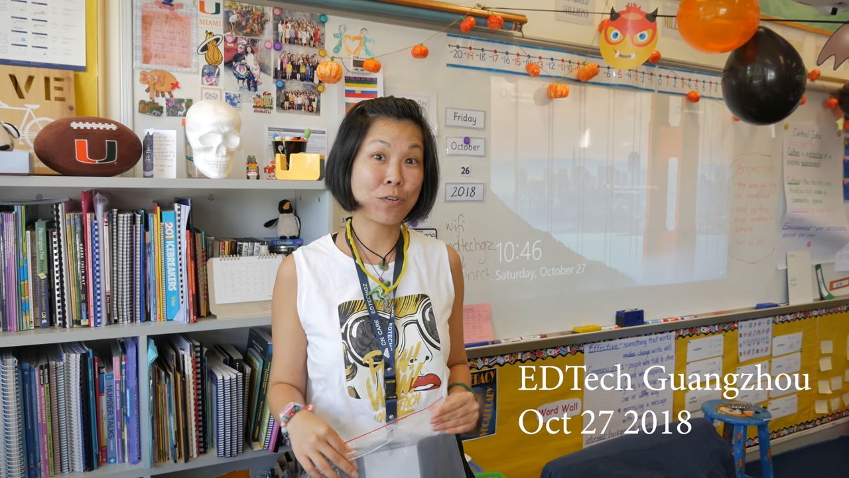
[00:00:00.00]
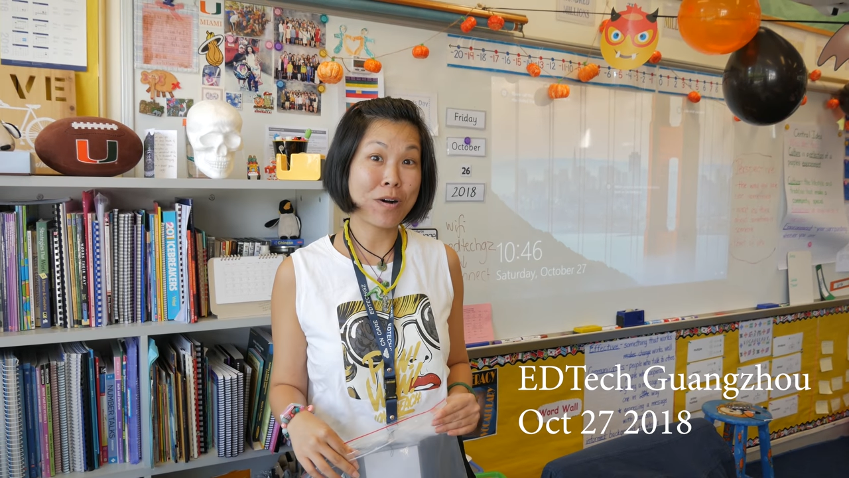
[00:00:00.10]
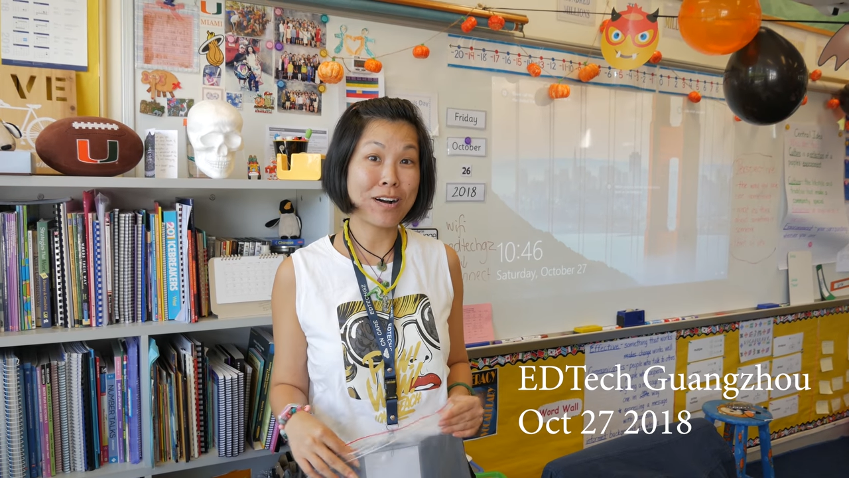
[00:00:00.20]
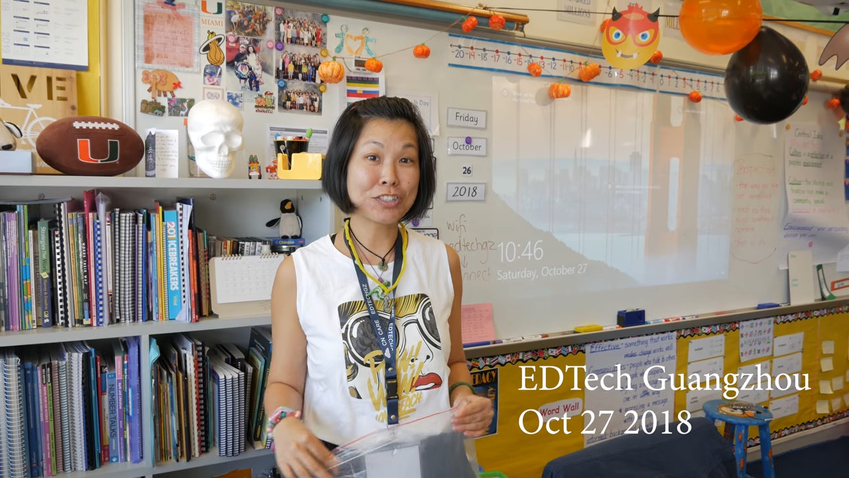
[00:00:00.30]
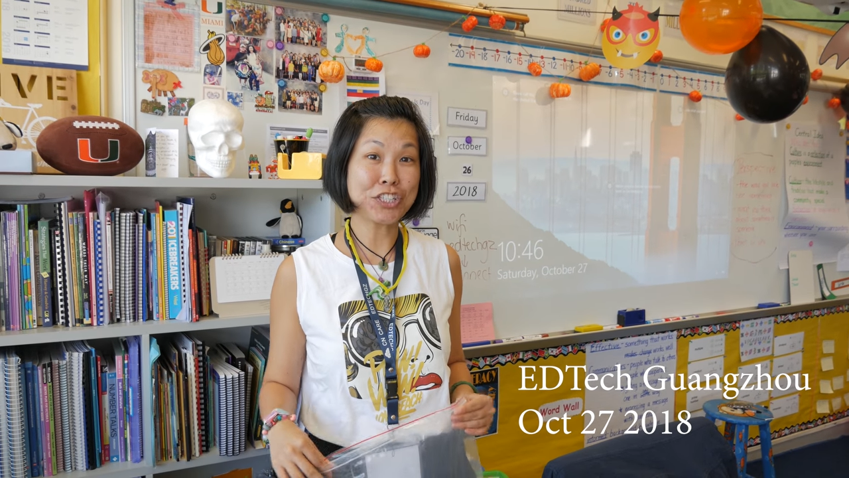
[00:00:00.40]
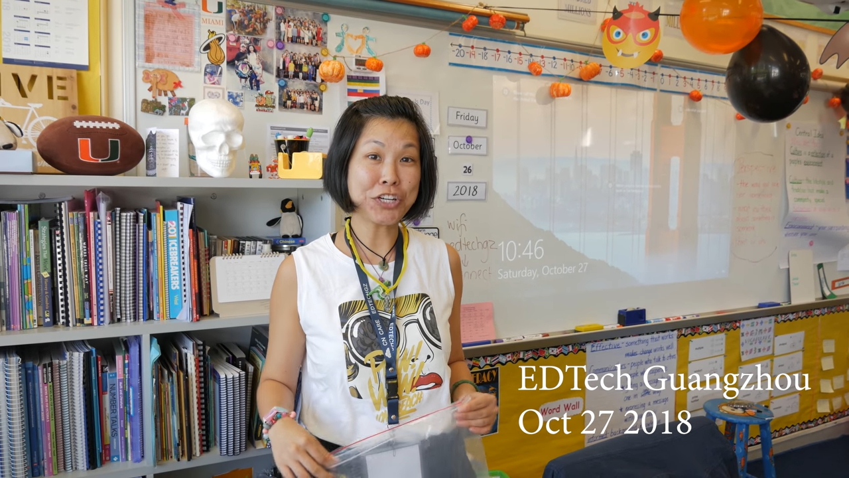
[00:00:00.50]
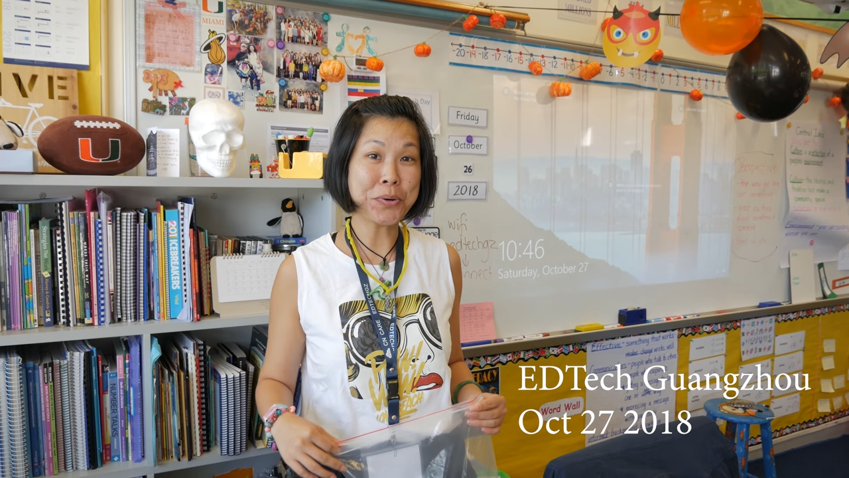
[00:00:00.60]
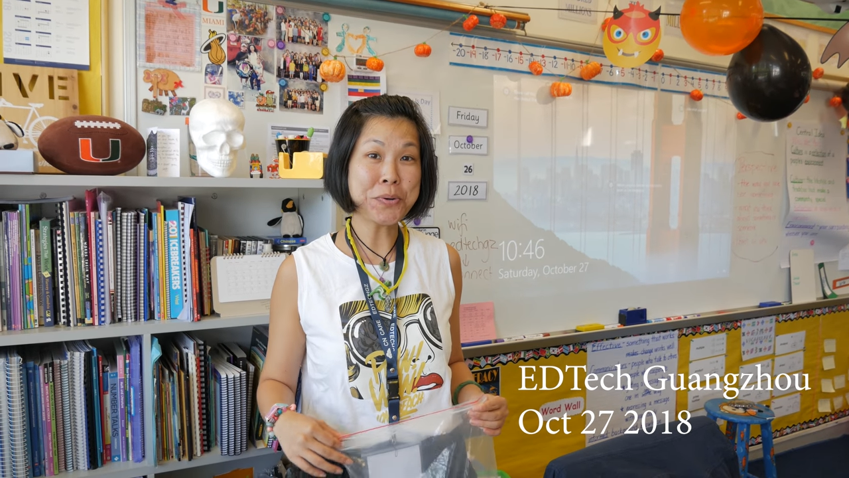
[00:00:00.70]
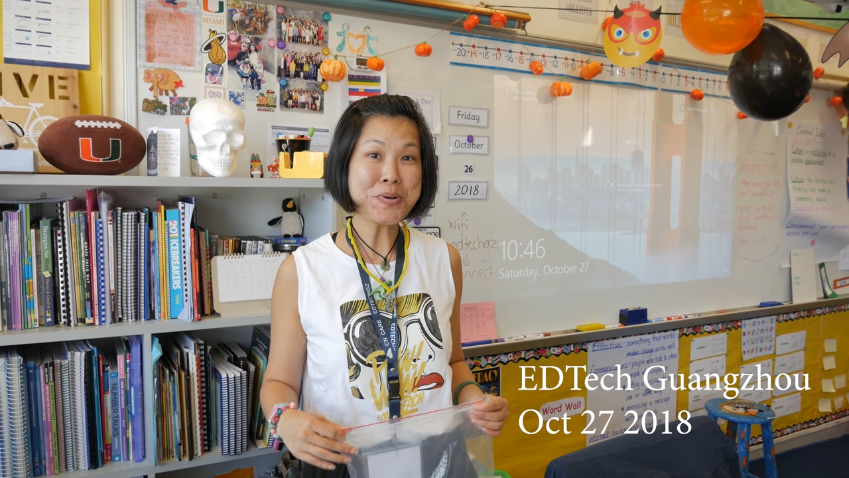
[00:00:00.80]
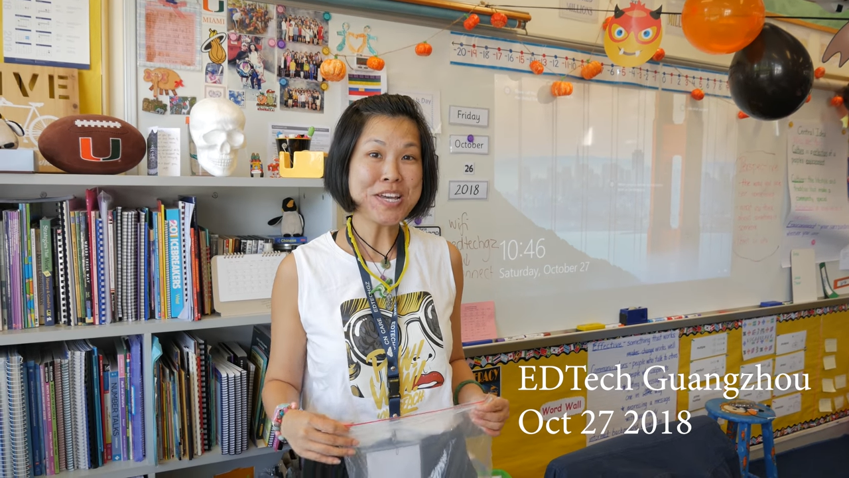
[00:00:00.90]

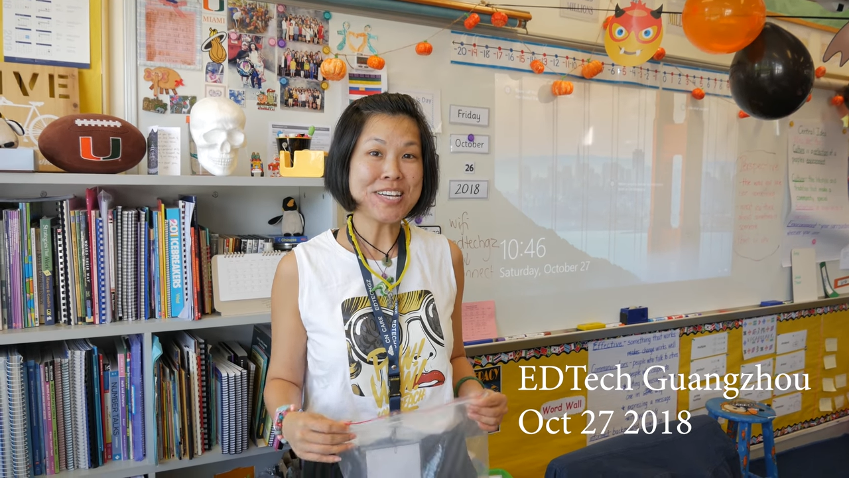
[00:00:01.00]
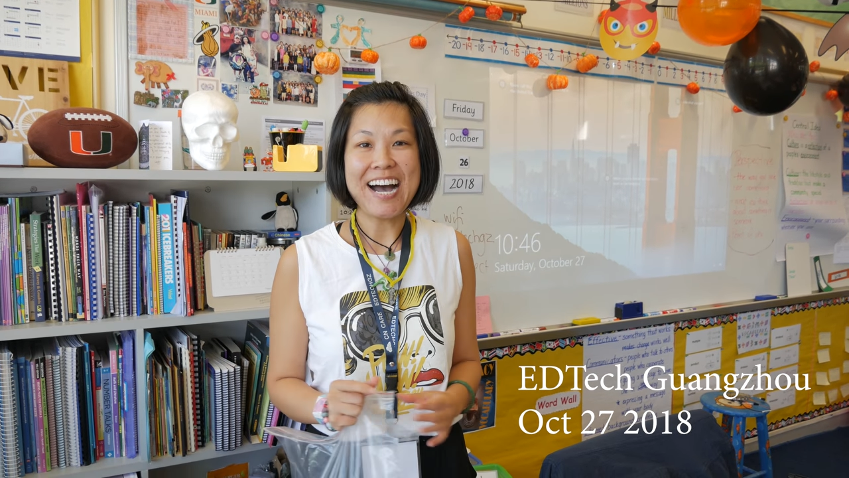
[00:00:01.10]
Guangzhou.